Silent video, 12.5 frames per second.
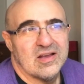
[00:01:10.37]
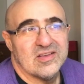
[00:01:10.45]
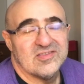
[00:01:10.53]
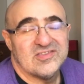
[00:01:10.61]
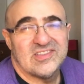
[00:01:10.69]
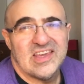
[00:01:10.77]

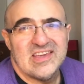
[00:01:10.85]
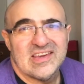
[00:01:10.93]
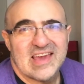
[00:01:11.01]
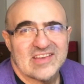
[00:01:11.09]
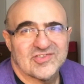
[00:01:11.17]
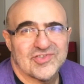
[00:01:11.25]
Dean
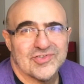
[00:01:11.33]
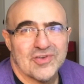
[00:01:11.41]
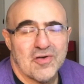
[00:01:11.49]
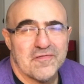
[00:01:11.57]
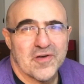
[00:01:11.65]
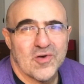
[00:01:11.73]

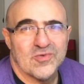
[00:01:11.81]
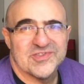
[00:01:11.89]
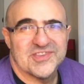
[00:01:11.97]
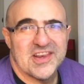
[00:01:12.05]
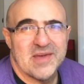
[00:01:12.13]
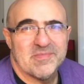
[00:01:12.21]
Castronova was
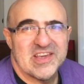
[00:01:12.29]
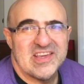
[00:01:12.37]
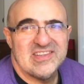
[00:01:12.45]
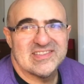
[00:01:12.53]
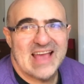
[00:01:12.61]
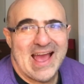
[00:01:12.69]
in it, but
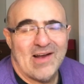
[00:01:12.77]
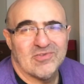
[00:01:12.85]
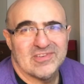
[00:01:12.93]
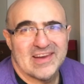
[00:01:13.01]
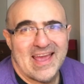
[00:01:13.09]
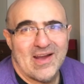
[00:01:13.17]
he's
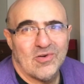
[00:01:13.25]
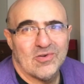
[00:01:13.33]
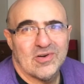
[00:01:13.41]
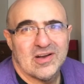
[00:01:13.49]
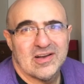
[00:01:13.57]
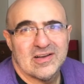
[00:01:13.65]
out
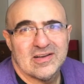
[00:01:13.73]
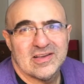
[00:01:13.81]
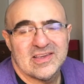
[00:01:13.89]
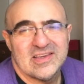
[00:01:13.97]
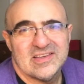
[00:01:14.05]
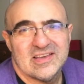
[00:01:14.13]
now.
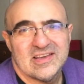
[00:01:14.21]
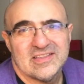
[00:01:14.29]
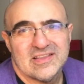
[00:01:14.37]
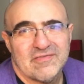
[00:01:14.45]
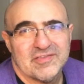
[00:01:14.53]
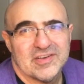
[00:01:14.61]

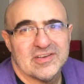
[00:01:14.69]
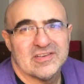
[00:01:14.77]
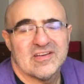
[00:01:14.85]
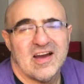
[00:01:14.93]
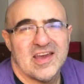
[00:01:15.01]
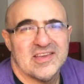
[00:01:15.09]
Another
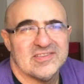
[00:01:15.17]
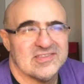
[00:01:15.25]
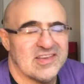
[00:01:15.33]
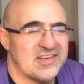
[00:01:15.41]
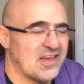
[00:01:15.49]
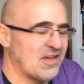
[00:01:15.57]
guy is
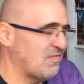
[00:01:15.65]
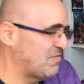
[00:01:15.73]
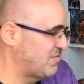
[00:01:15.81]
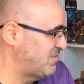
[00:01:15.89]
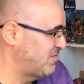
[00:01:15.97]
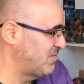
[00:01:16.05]
in it. I
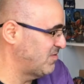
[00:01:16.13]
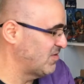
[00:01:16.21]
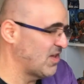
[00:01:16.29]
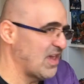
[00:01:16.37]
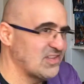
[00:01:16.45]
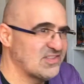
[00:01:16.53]

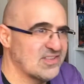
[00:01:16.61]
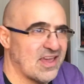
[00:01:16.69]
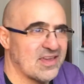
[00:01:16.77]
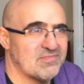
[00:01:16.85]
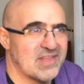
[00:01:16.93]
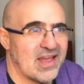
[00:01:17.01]
forget his
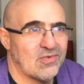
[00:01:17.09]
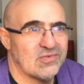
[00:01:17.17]
name now.